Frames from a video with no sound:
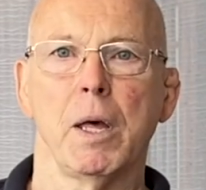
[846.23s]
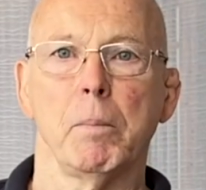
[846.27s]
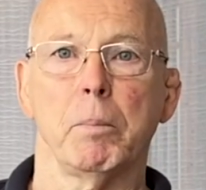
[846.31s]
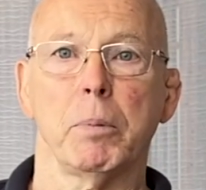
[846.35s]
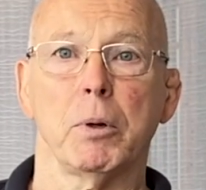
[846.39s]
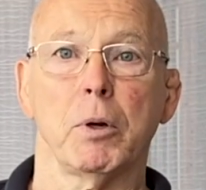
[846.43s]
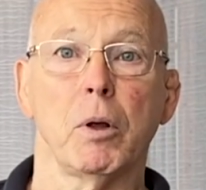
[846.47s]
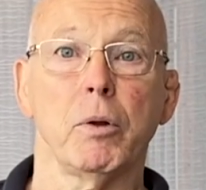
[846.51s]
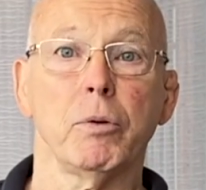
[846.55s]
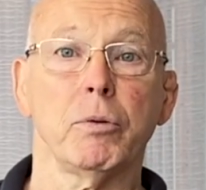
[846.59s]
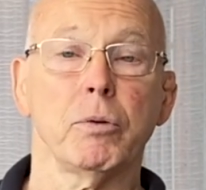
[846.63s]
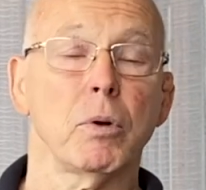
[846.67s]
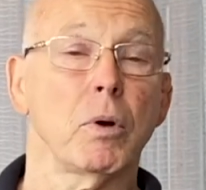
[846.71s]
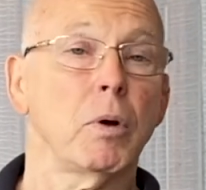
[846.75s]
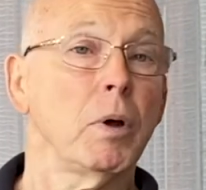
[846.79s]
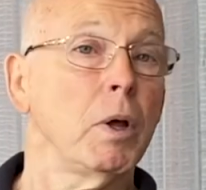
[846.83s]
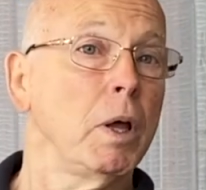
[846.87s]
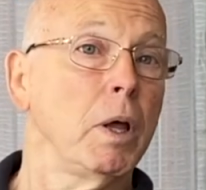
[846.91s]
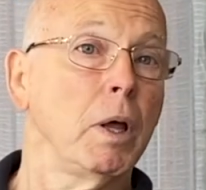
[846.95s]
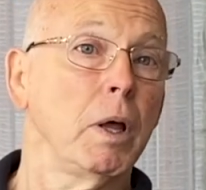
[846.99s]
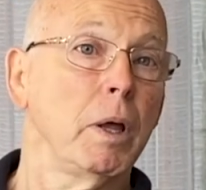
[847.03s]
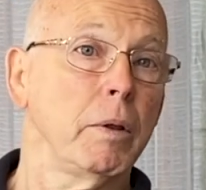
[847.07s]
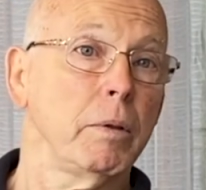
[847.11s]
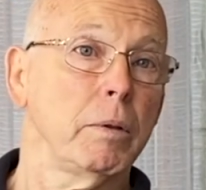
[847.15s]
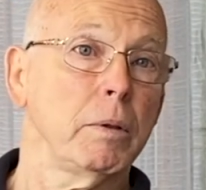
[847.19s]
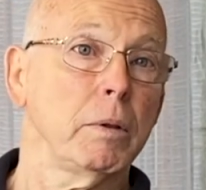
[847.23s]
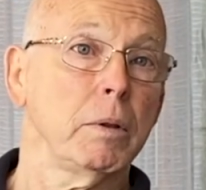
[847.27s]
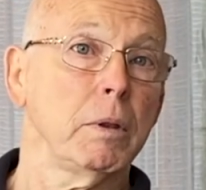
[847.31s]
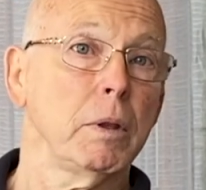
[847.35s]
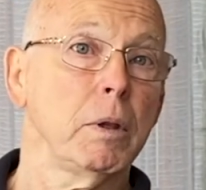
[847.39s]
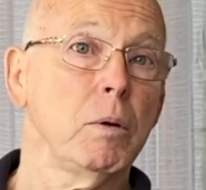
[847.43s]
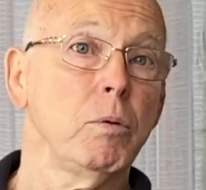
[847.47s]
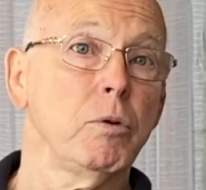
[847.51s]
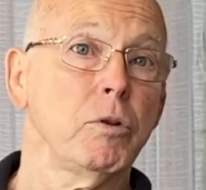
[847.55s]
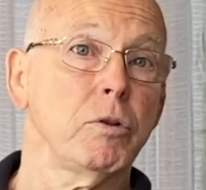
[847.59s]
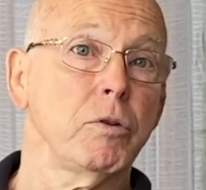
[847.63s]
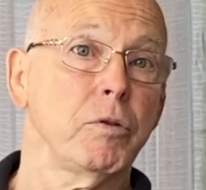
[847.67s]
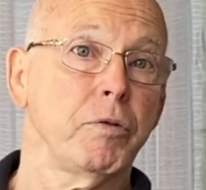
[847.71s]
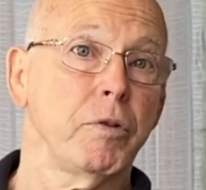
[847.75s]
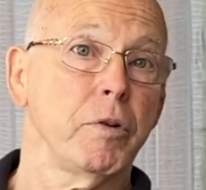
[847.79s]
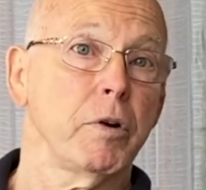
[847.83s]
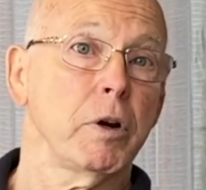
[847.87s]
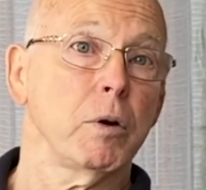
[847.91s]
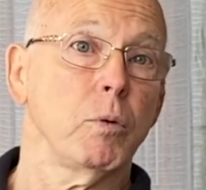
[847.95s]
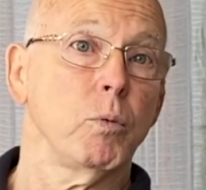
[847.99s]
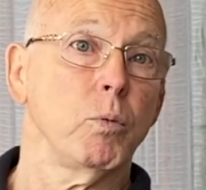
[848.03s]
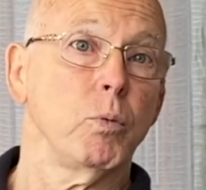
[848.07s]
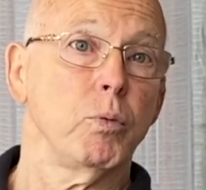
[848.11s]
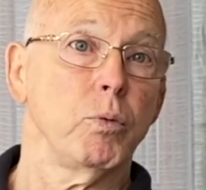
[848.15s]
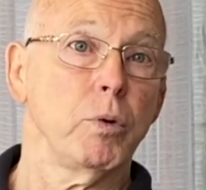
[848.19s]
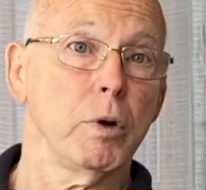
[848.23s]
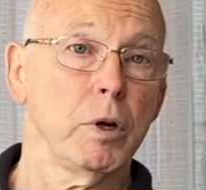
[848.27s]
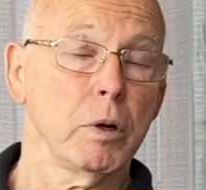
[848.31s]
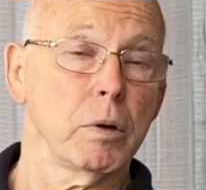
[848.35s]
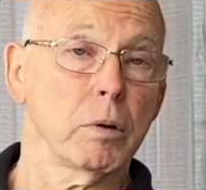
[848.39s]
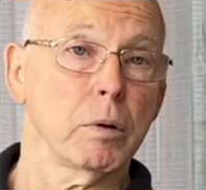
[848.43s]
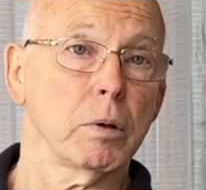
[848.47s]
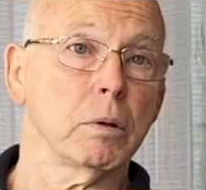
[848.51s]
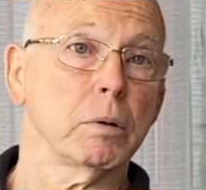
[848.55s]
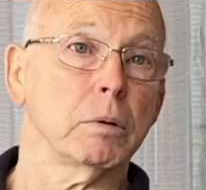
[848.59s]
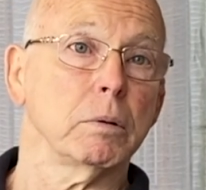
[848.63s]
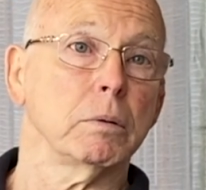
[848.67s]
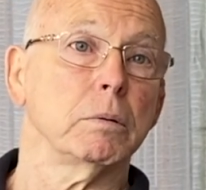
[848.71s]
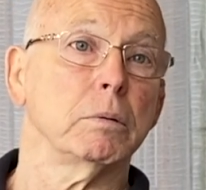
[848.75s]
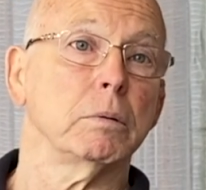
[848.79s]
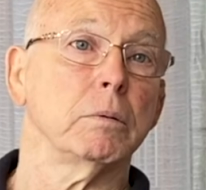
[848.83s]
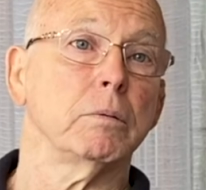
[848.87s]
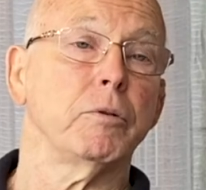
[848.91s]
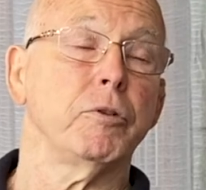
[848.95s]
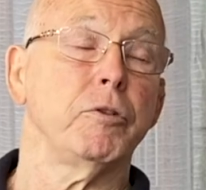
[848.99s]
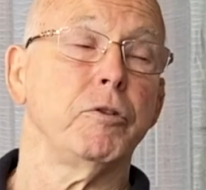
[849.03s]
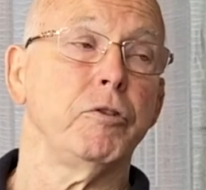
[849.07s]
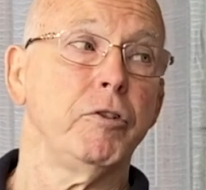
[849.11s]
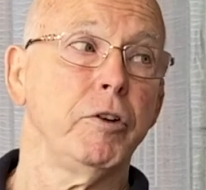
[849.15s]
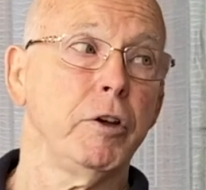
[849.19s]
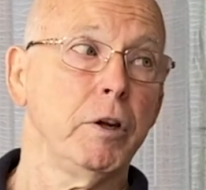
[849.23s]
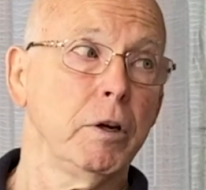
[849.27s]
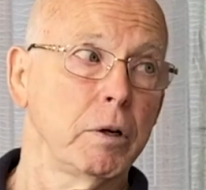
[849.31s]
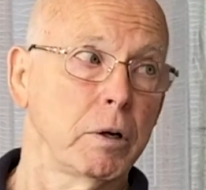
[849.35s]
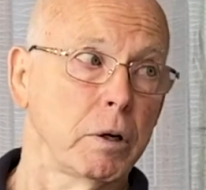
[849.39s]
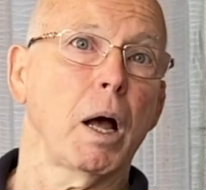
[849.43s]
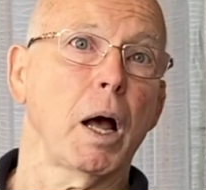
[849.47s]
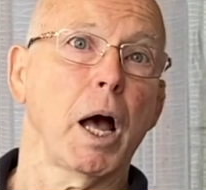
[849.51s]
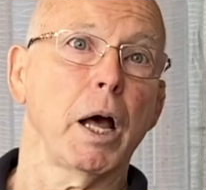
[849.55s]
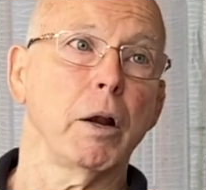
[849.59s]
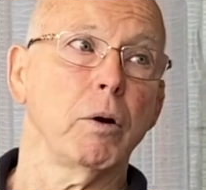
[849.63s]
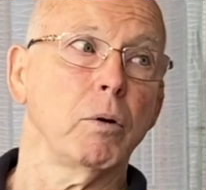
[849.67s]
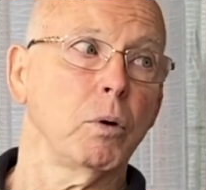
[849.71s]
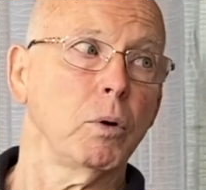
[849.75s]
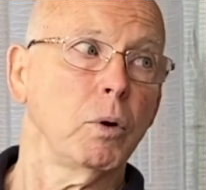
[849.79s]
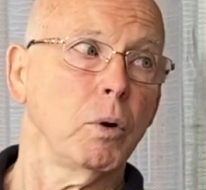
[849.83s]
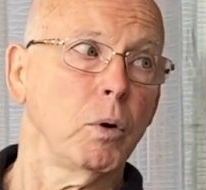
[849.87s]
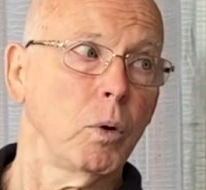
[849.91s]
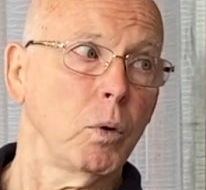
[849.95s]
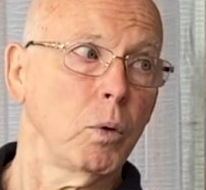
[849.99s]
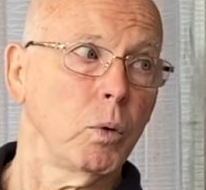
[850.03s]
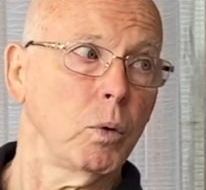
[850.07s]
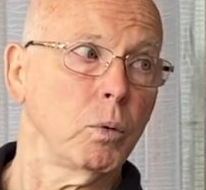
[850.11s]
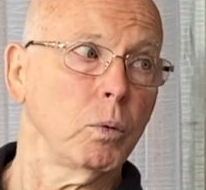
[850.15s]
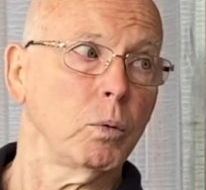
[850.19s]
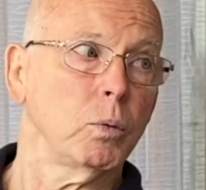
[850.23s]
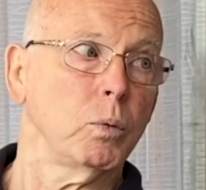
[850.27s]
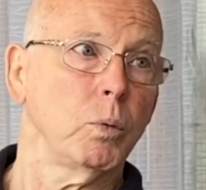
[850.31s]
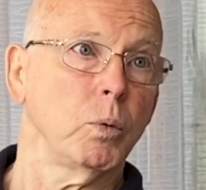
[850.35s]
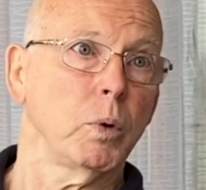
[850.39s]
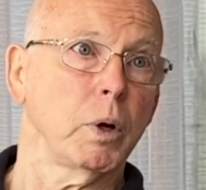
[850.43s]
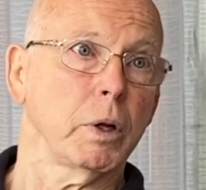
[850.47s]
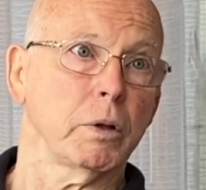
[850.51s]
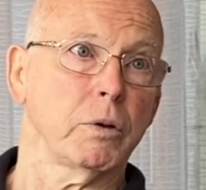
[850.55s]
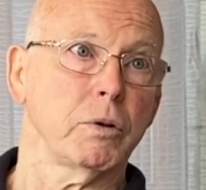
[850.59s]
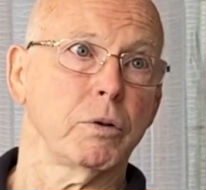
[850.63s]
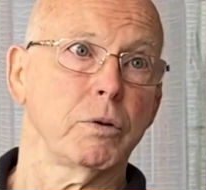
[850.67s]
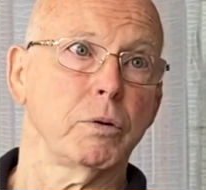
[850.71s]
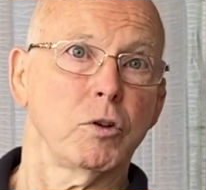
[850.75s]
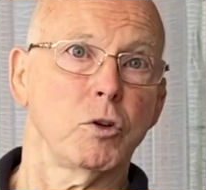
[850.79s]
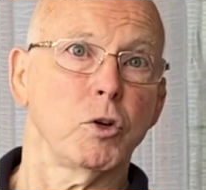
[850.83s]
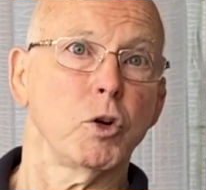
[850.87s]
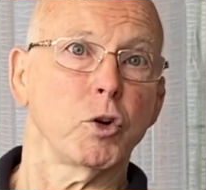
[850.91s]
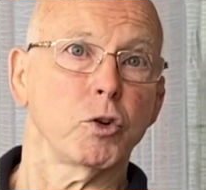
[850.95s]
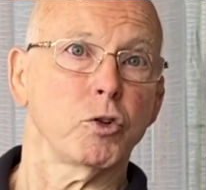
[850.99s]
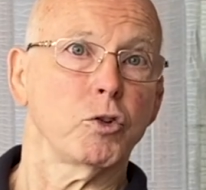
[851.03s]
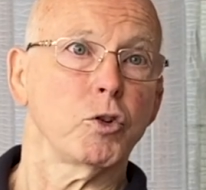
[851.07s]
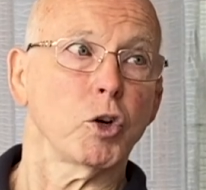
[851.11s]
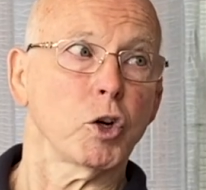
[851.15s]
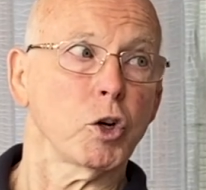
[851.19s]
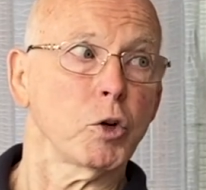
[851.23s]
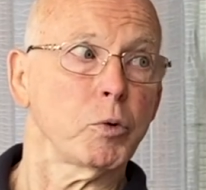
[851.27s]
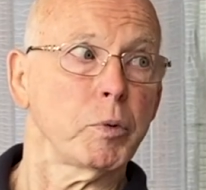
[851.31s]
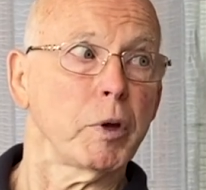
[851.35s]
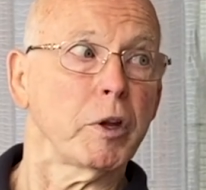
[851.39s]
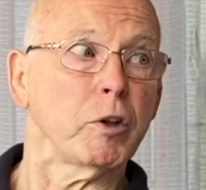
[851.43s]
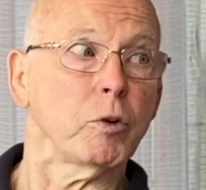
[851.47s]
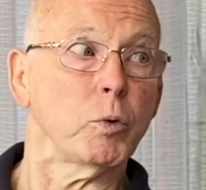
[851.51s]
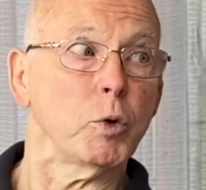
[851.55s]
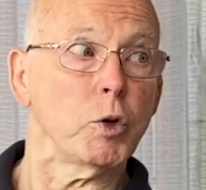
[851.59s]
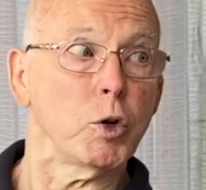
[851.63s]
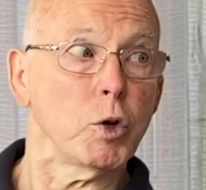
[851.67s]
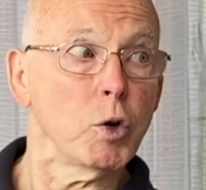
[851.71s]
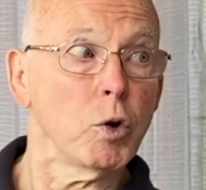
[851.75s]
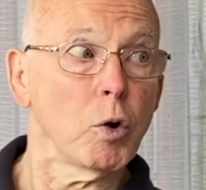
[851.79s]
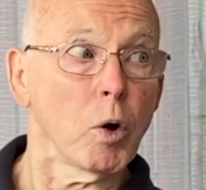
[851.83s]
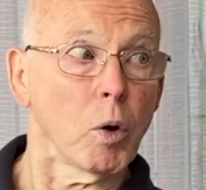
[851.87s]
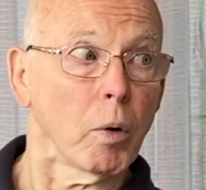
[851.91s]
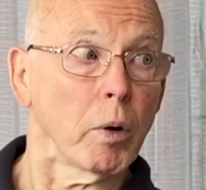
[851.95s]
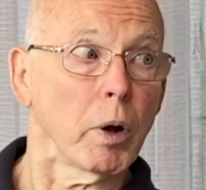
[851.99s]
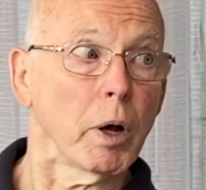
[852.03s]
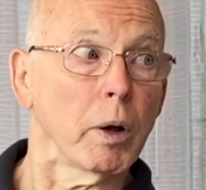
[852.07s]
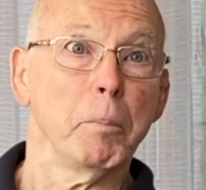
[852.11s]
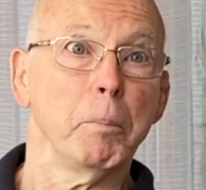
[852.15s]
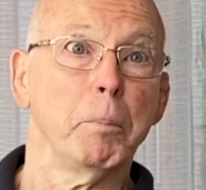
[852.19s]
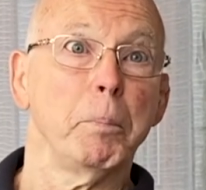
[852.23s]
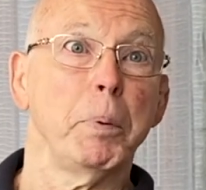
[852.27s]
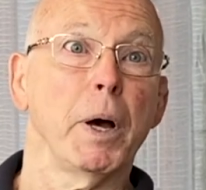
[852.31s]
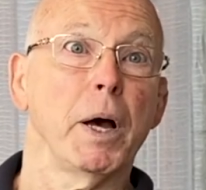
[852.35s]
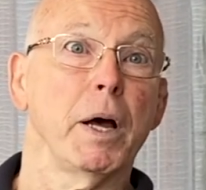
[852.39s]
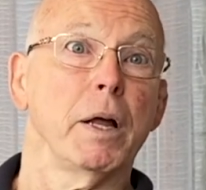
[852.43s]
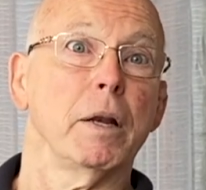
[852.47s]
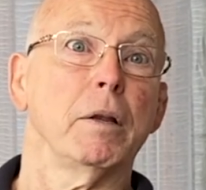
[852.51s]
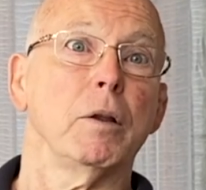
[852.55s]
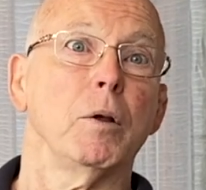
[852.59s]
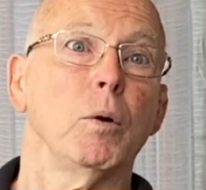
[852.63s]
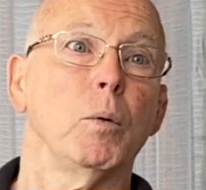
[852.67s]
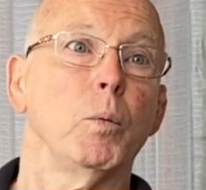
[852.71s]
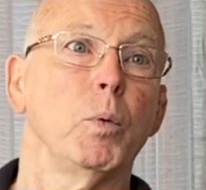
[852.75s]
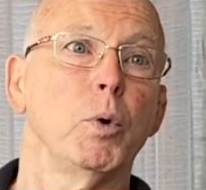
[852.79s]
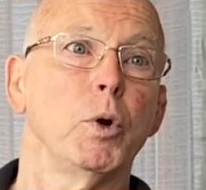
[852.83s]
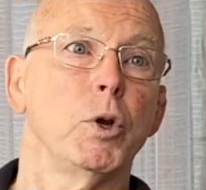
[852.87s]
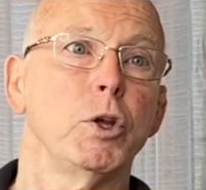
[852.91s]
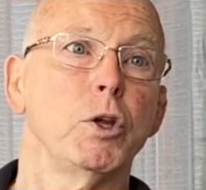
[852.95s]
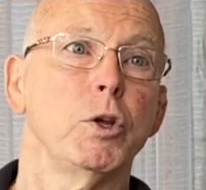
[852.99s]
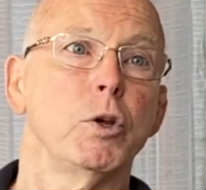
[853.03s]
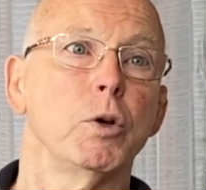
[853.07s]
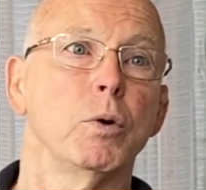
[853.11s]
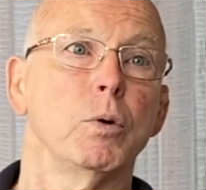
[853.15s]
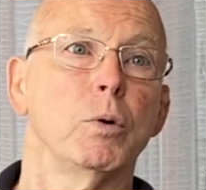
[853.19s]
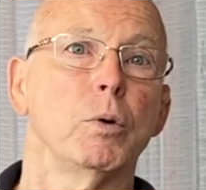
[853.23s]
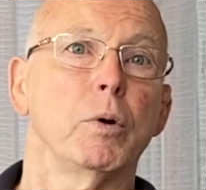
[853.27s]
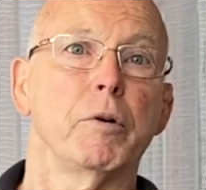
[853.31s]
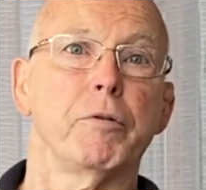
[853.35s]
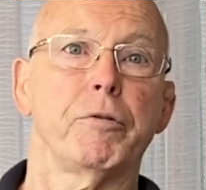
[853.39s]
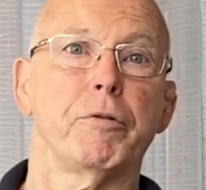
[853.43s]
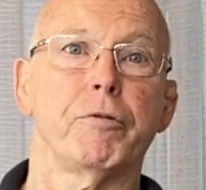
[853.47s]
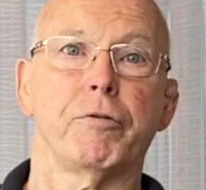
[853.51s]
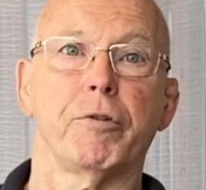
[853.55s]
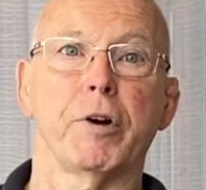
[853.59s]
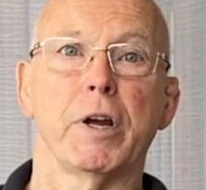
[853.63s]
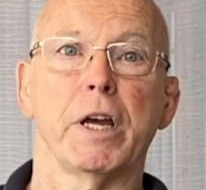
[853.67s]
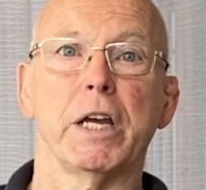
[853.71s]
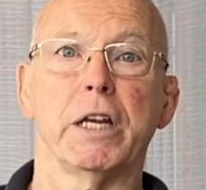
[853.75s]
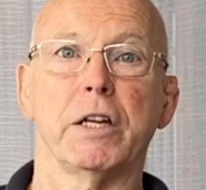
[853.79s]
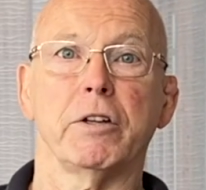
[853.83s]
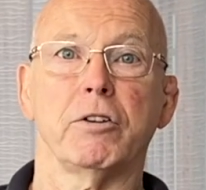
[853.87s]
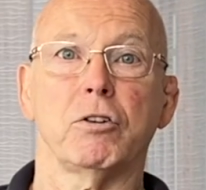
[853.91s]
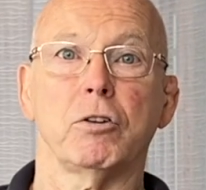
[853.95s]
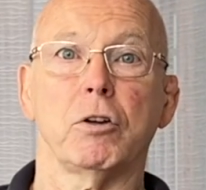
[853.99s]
But also, there was a very real fear. I don't know what's your circumstance where you grew up, but were you afraid?